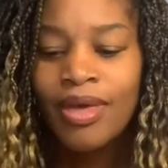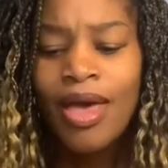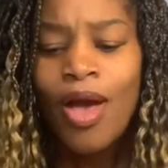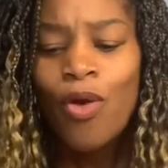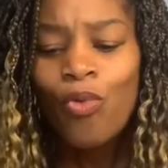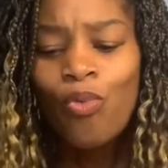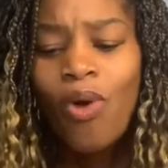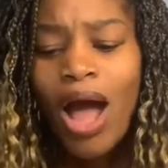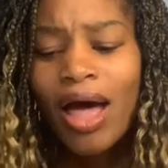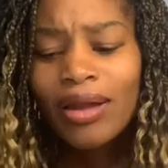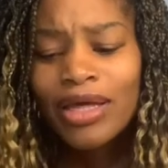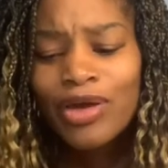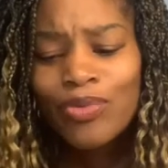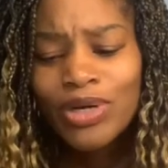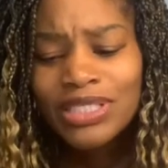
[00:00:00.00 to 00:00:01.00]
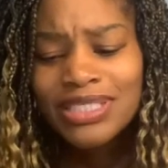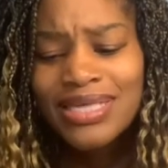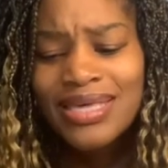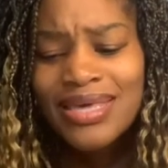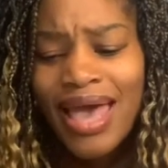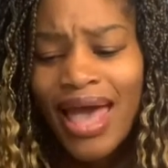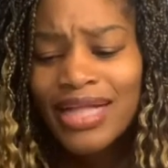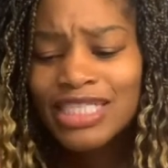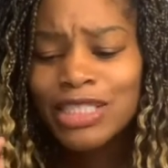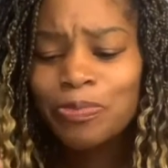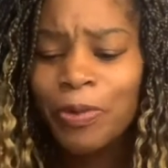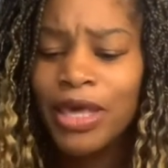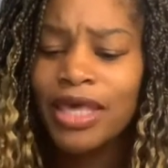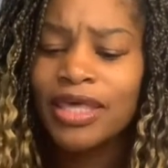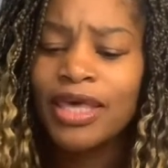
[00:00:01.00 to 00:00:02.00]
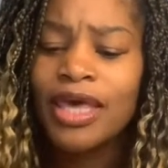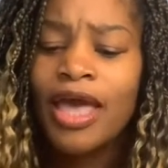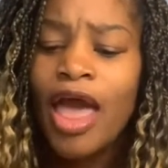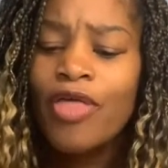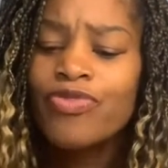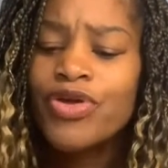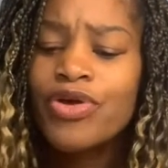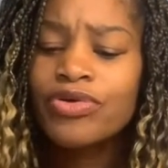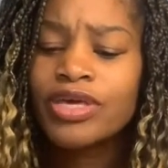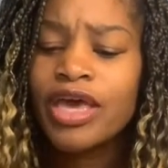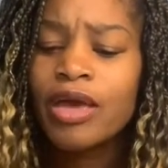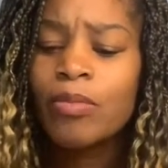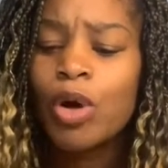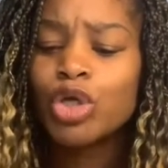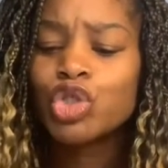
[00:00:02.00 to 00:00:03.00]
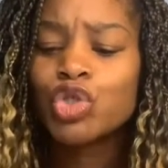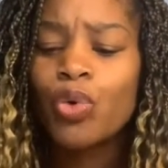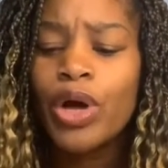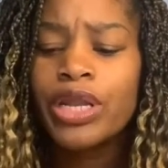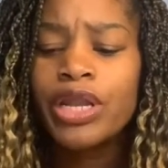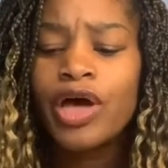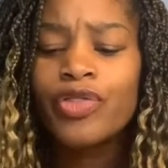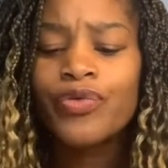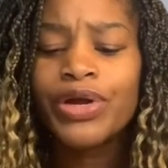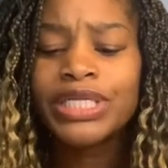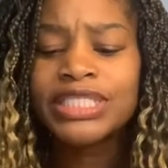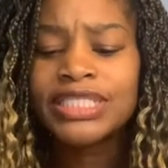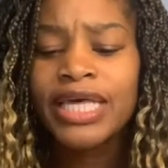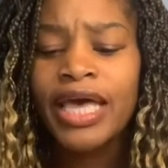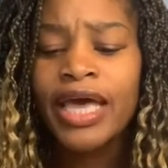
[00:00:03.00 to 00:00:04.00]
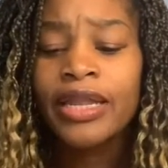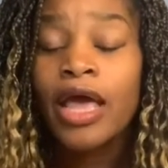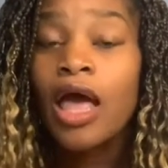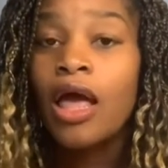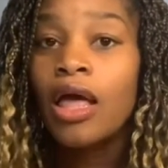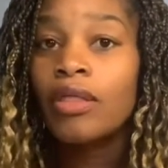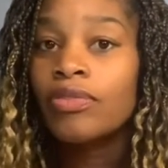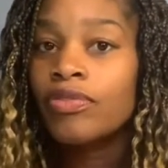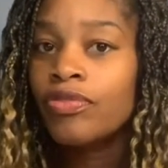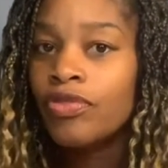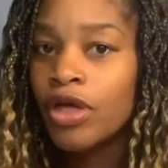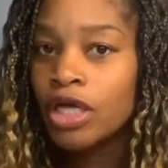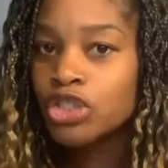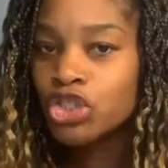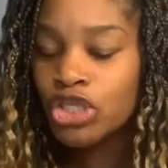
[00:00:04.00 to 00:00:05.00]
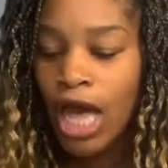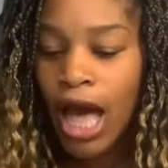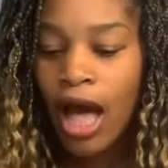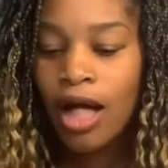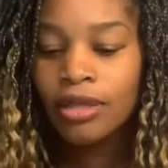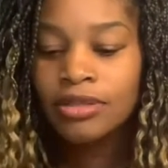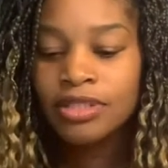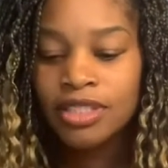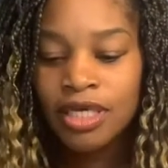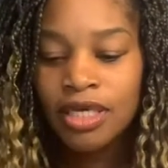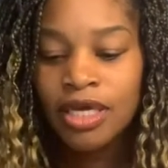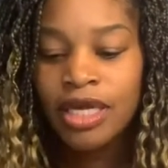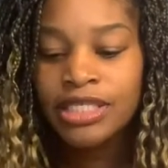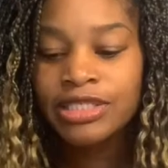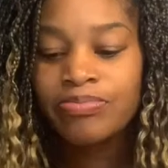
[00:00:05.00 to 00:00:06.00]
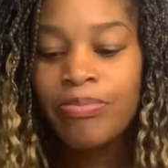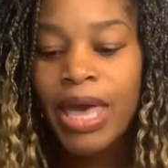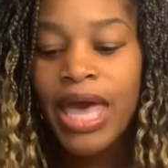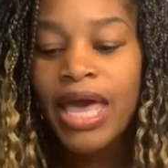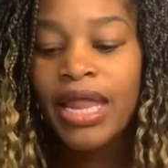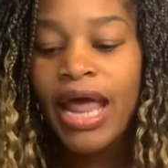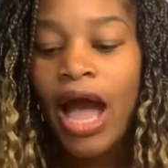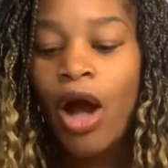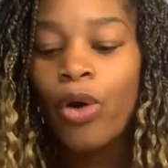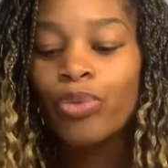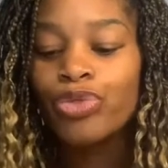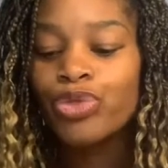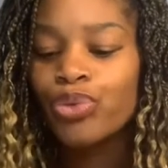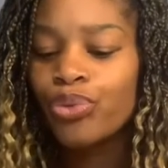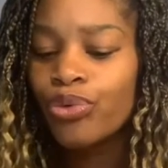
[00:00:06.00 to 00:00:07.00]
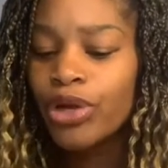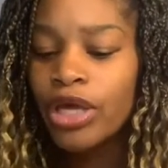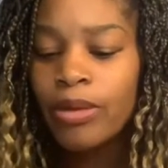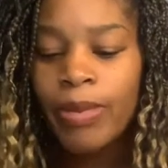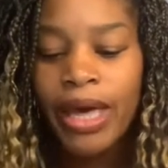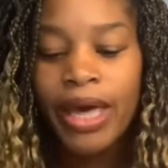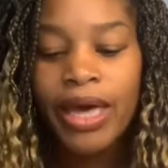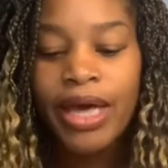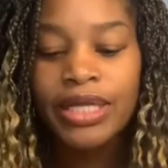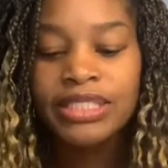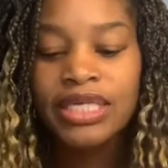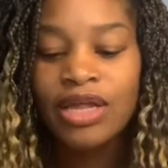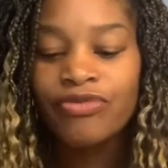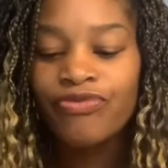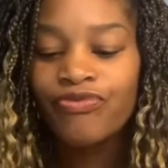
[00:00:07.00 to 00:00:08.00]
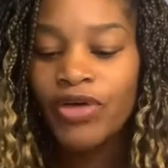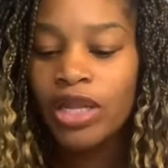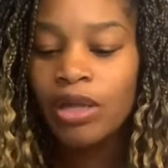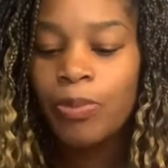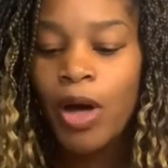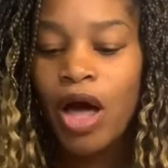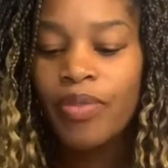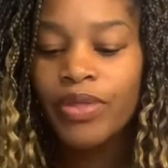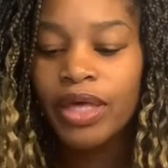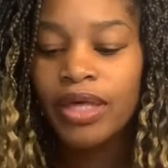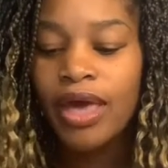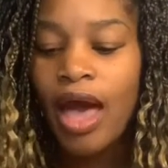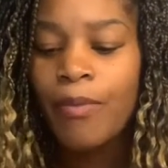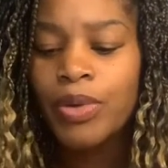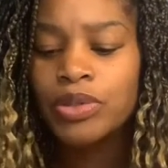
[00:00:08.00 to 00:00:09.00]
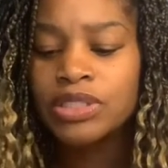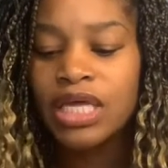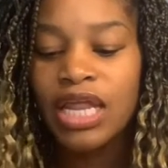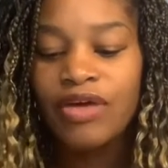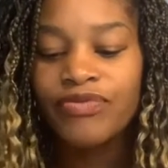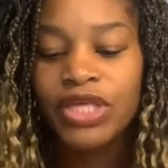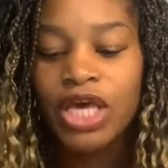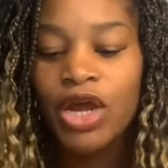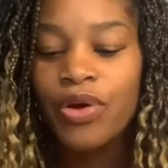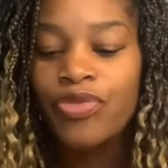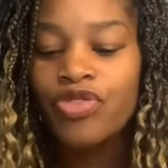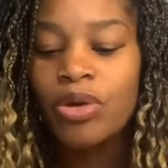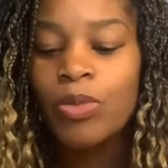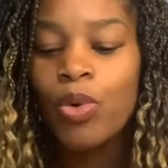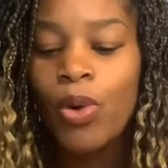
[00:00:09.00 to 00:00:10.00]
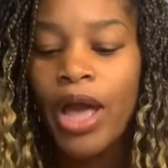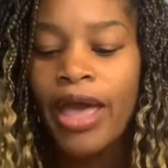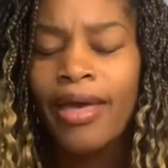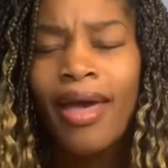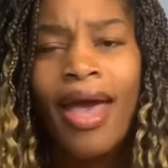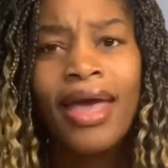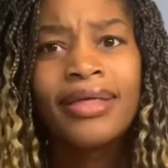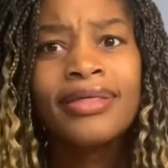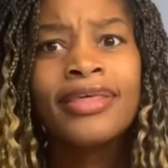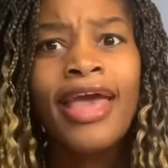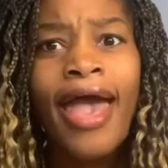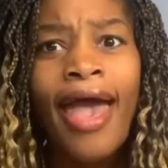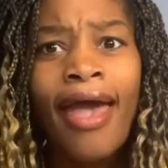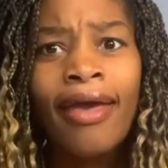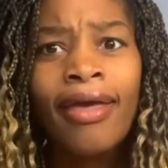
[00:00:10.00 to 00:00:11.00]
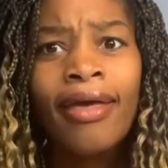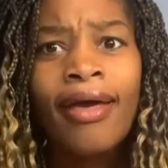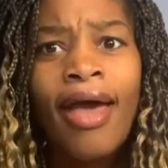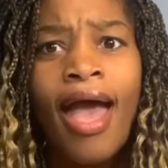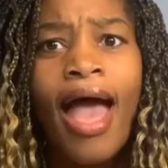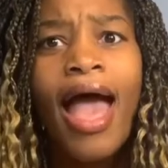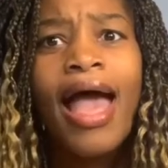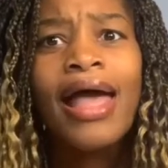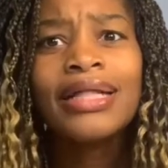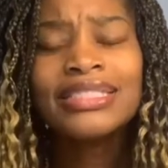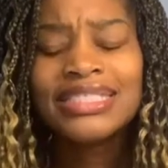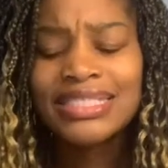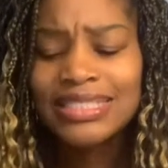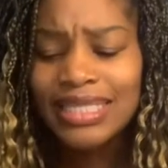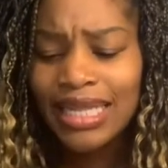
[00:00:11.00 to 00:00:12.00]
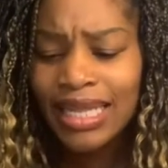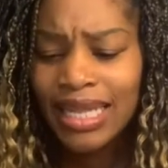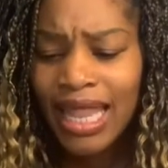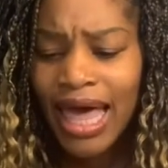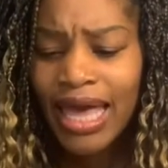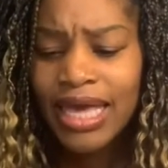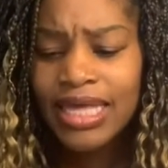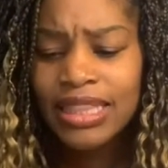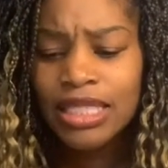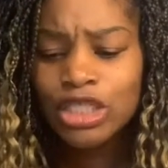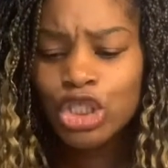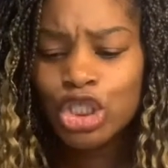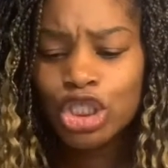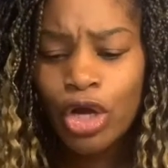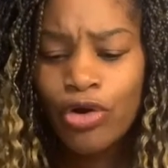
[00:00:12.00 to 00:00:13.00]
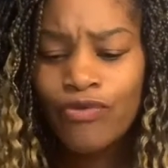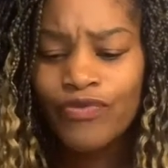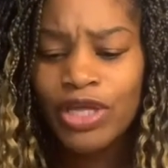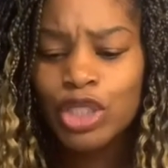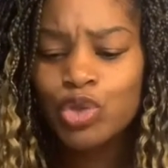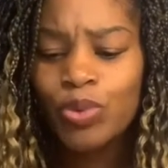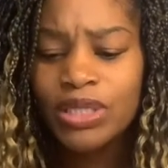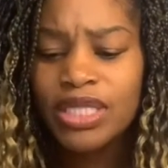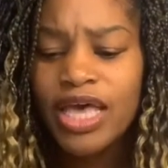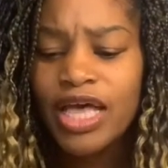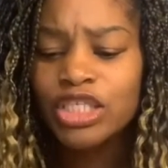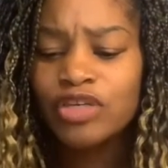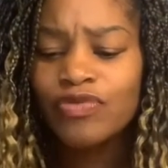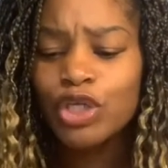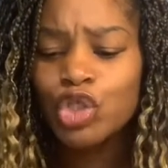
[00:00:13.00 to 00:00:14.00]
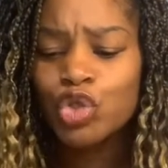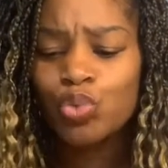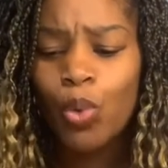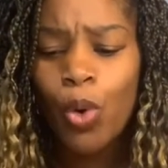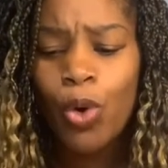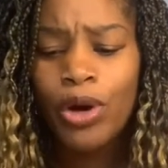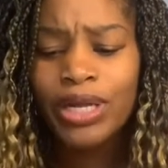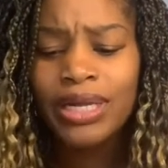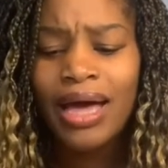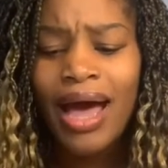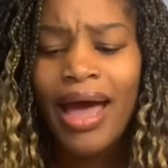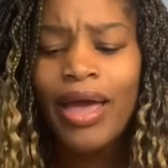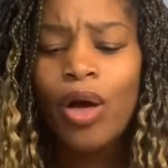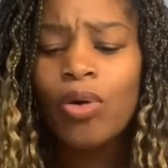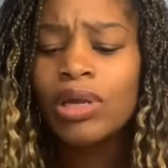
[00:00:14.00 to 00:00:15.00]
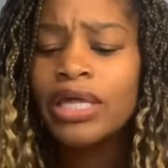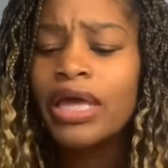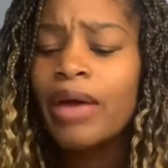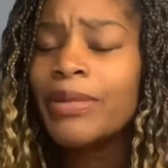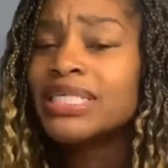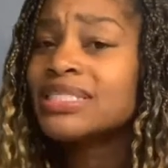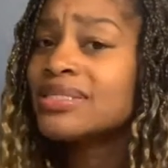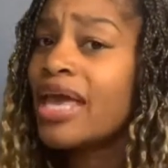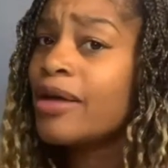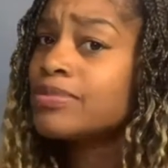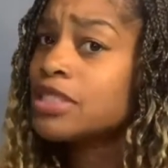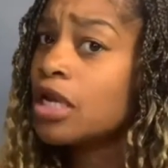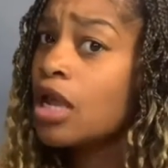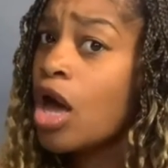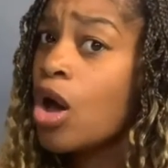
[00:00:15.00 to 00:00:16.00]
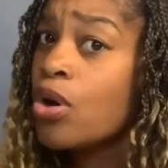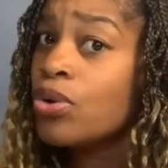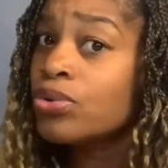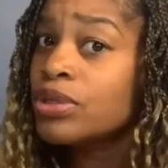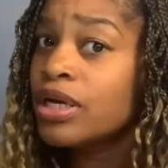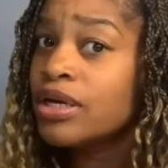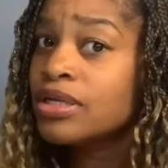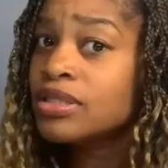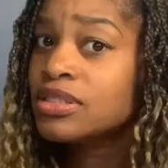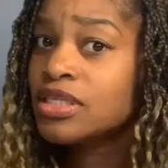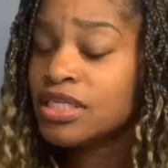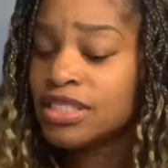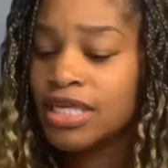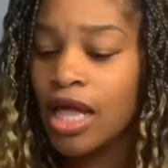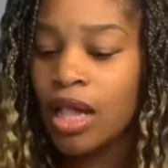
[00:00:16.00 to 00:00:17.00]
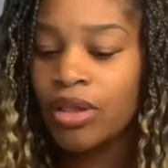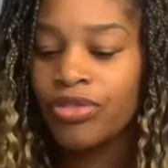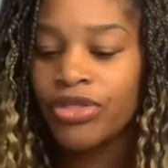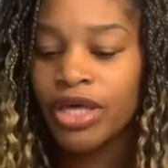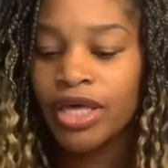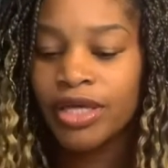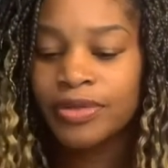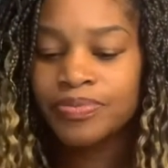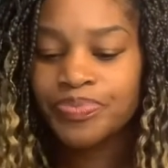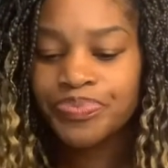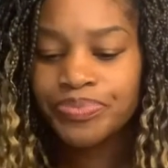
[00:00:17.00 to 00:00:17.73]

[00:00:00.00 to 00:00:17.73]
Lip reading: While he was yet speaking, there came also another and said, "The Chaldeans made out 3 bands, and fell upon the camels, and have carried them away. Yea, and slain the servants with the edge of the sword, and I only am escaped alone to tell thee."